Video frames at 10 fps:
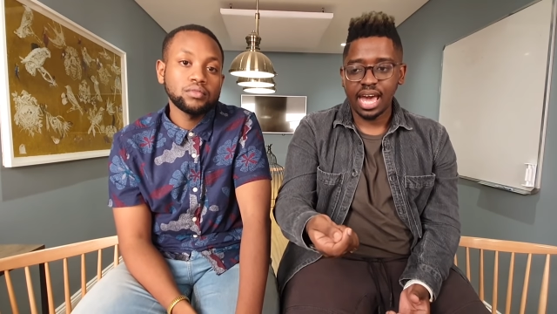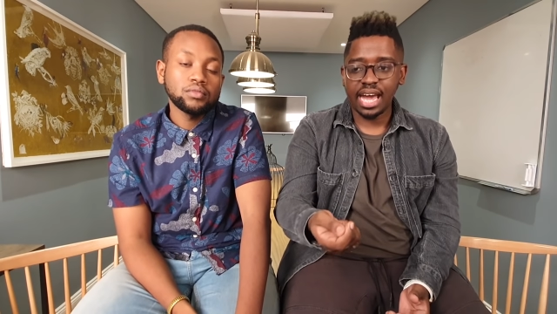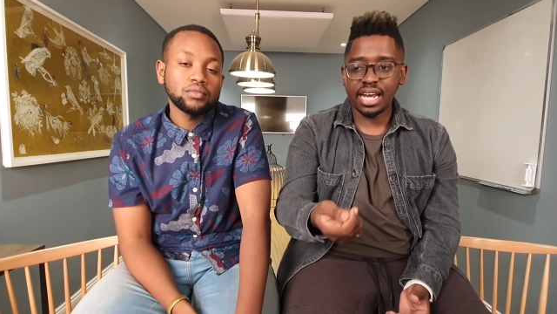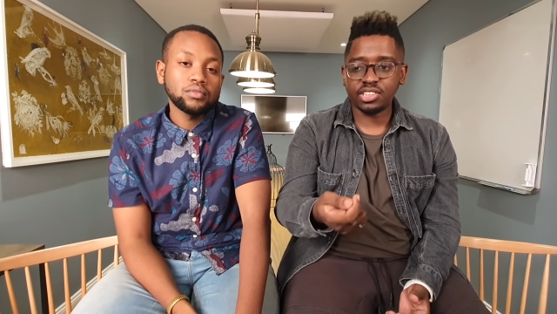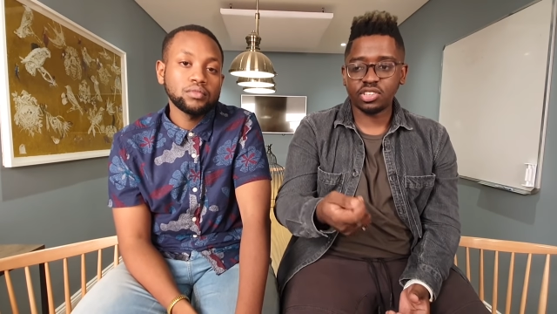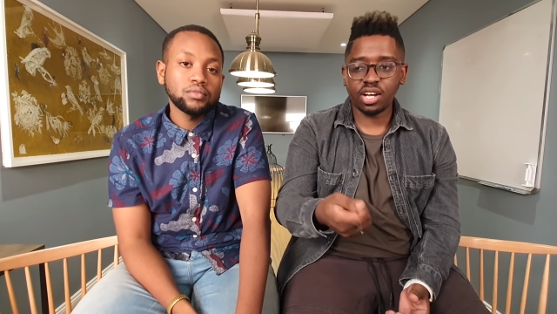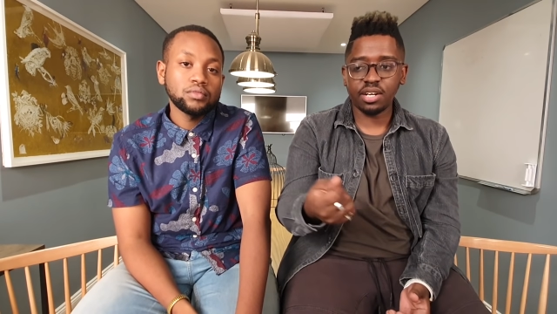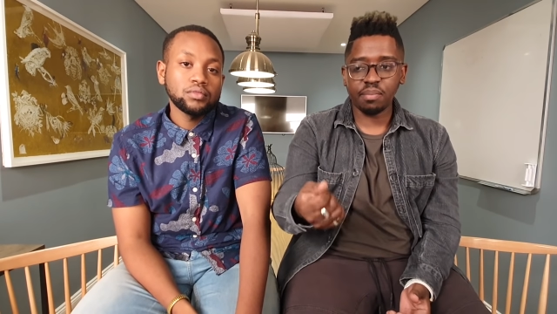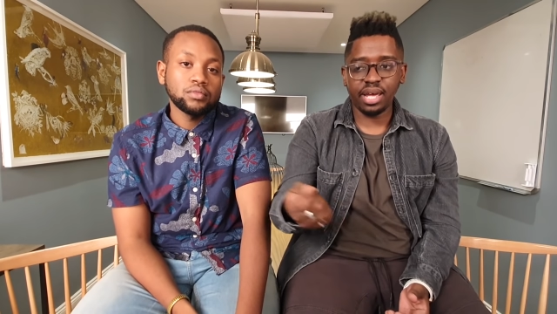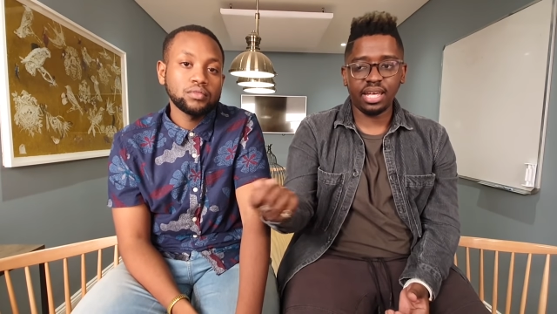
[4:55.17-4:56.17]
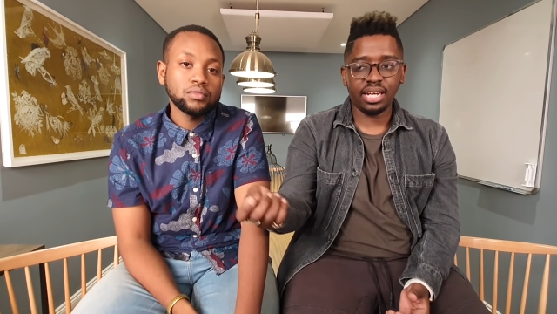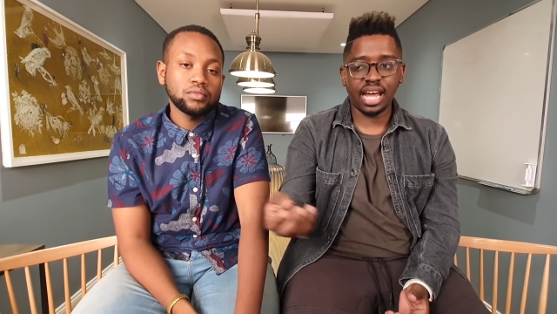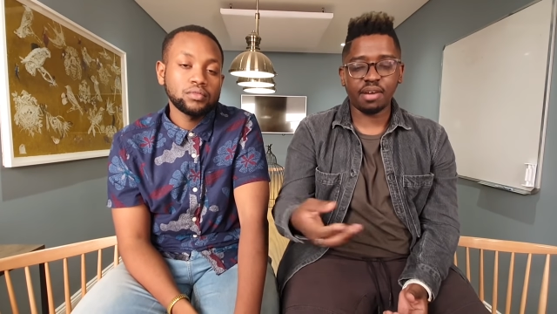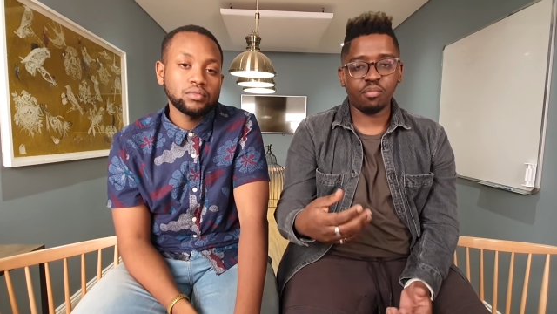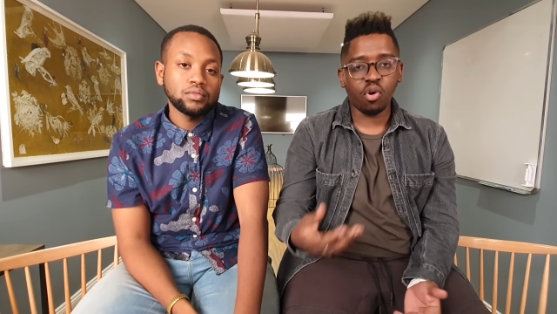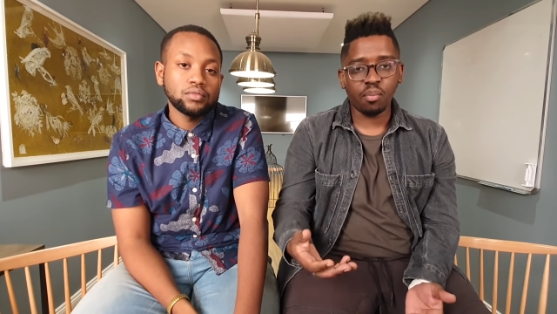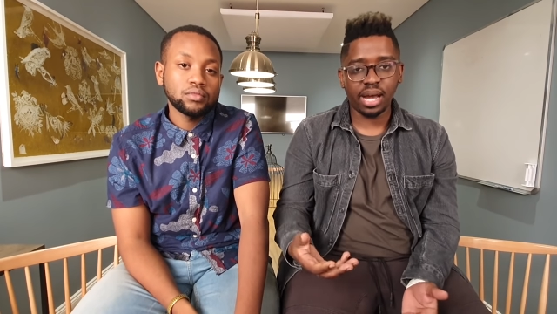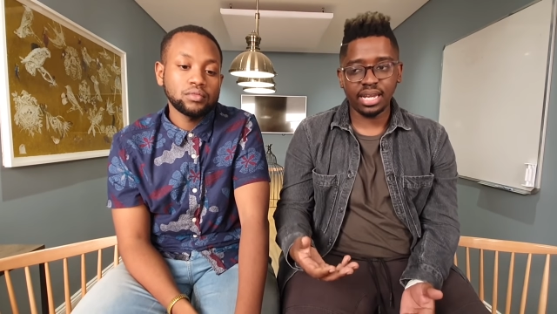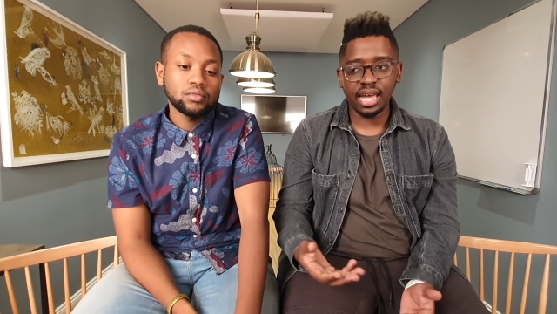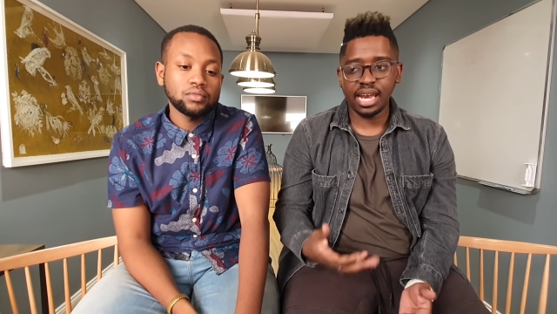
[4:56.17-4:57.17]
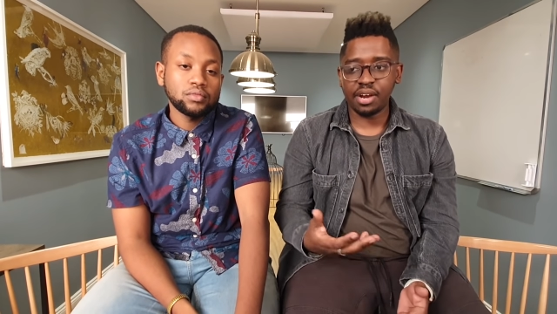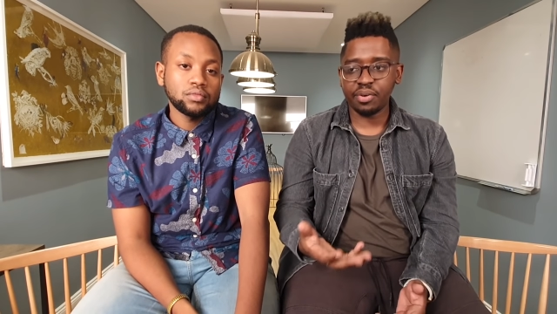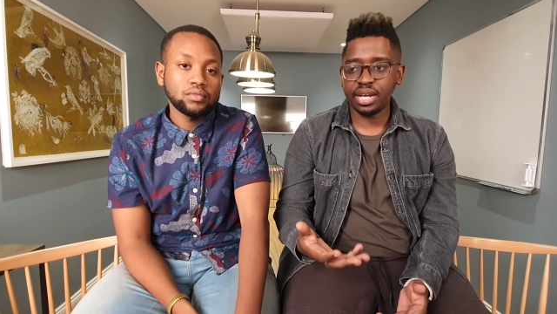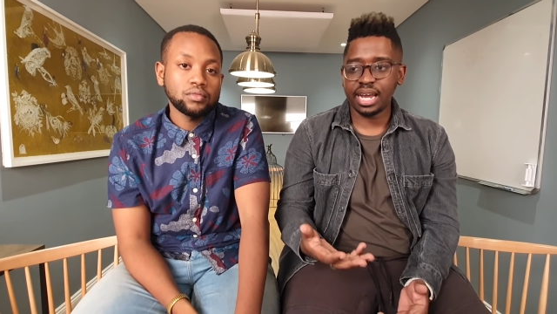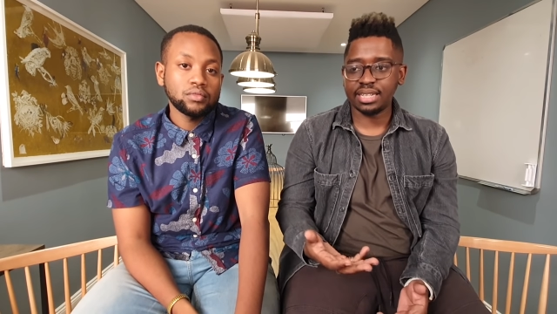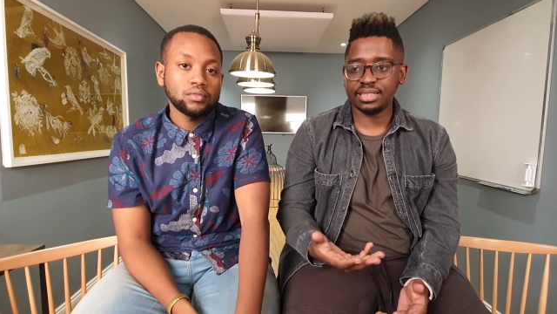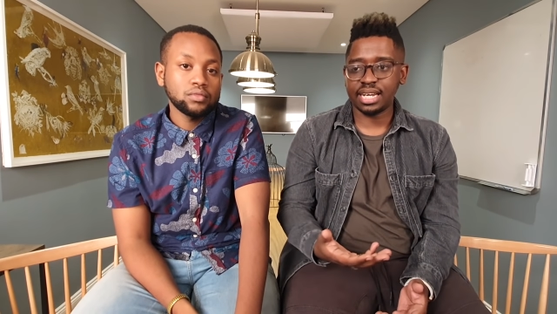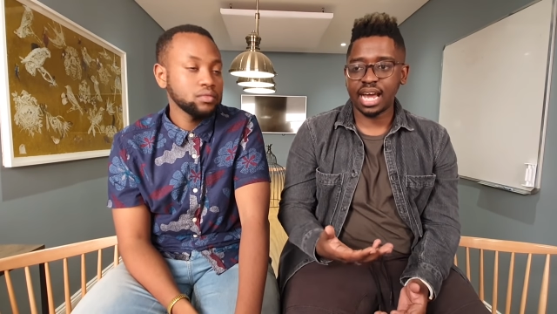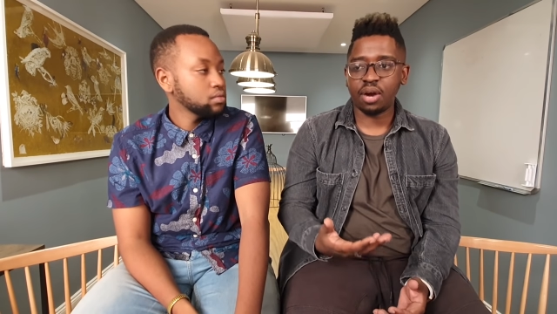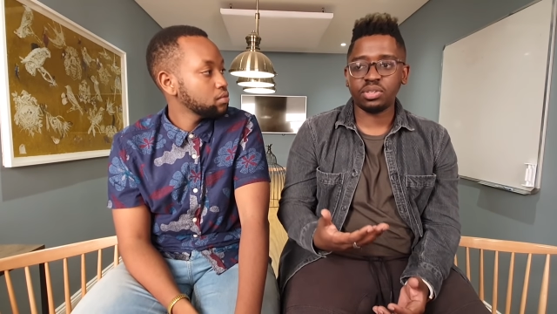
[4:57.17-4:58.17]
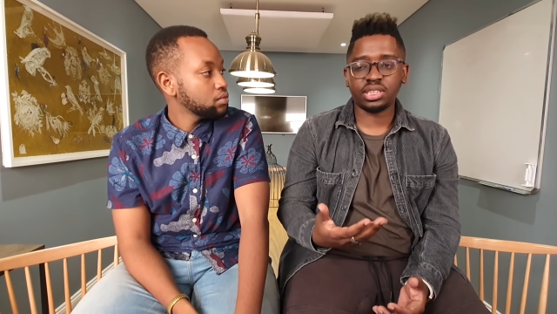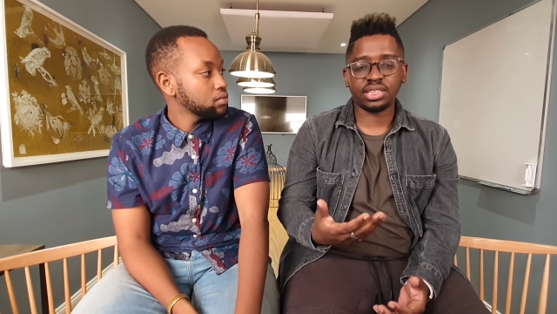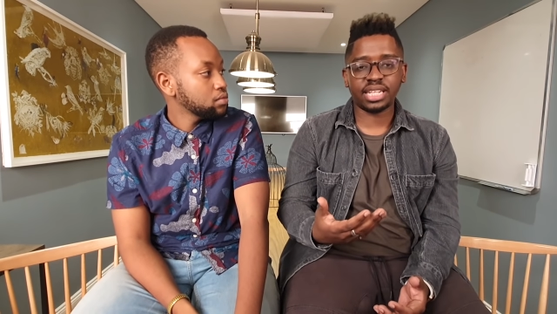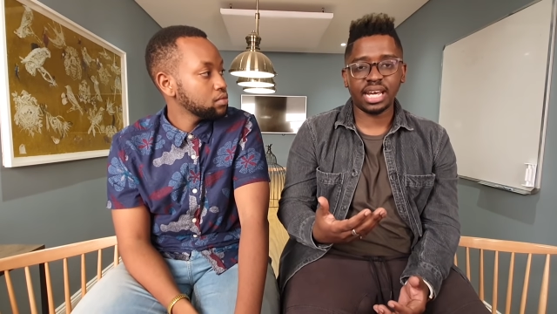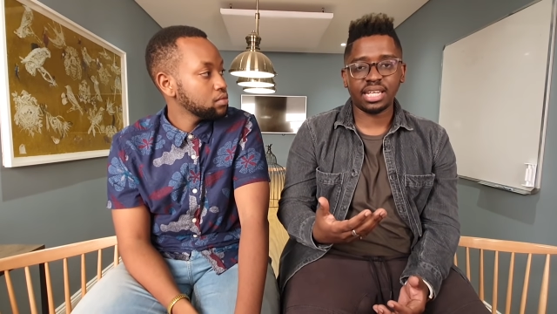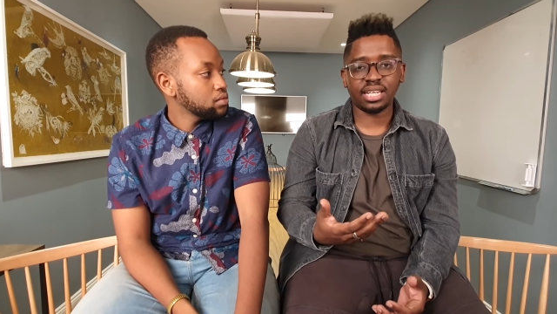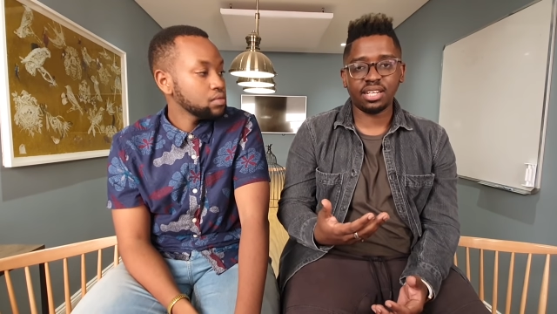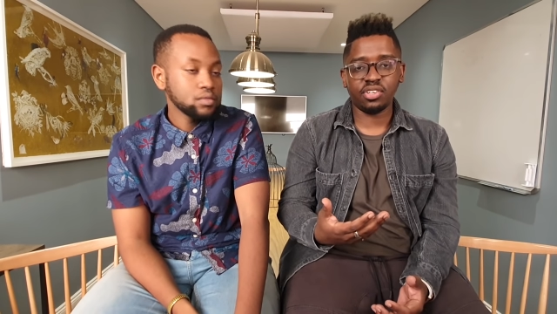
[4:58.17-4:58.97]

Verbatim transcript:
Speaker 1: and I started making like more money and I realized that I was just like